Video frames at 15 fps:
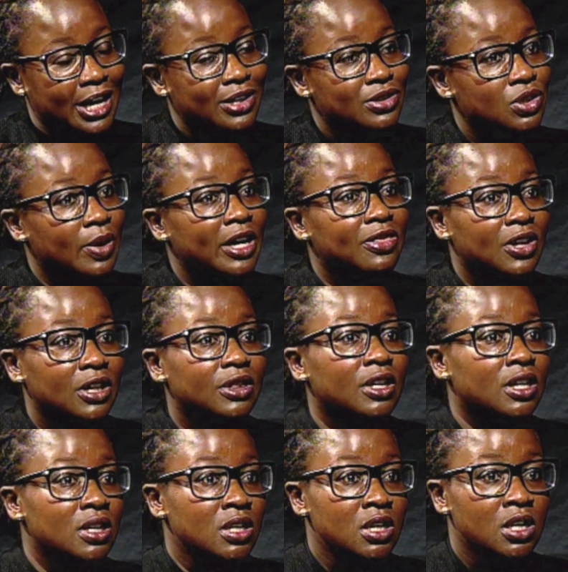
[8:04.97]
And so I think
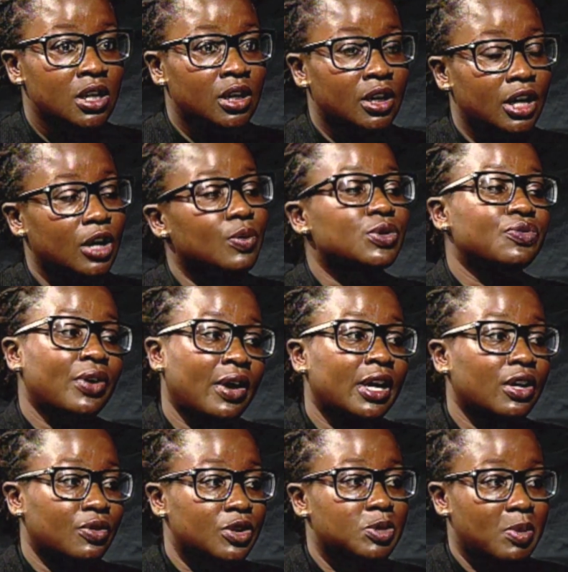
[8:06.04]
that it was very
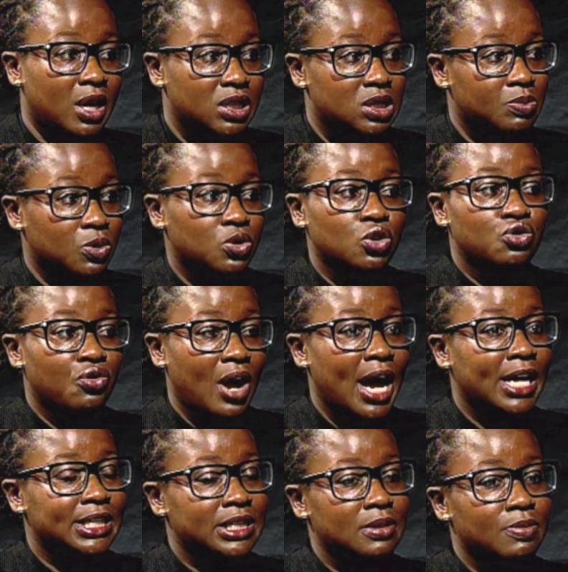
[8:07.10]
irresponsible to
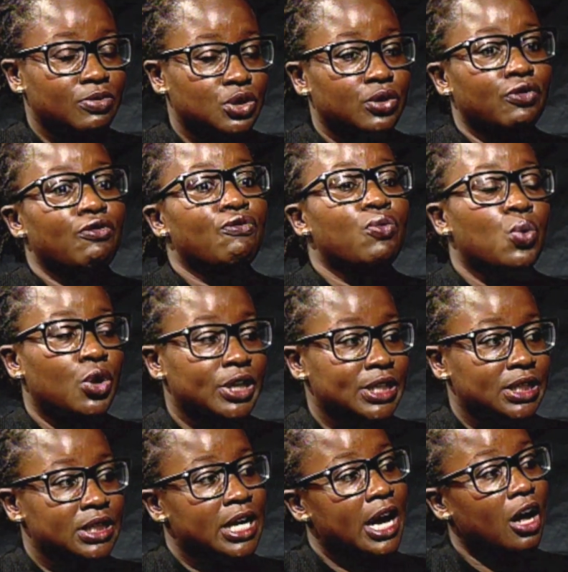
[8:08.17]
try to
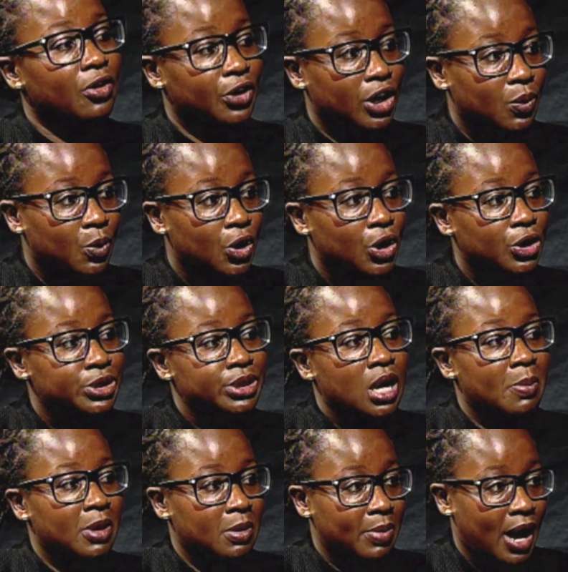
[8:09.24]
force healthcare workers
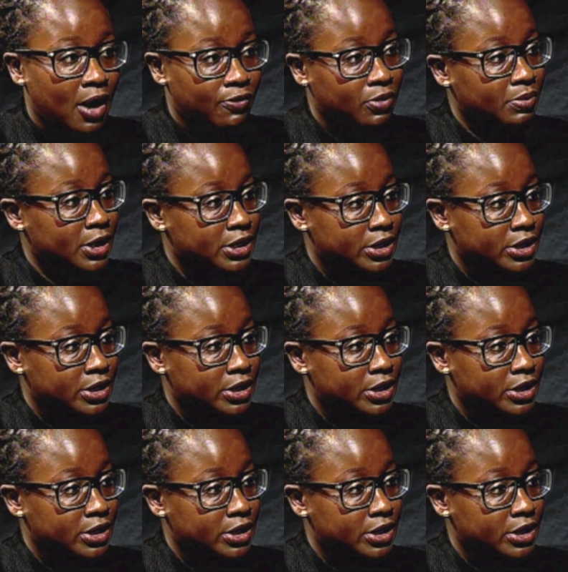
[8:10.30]
coming back from these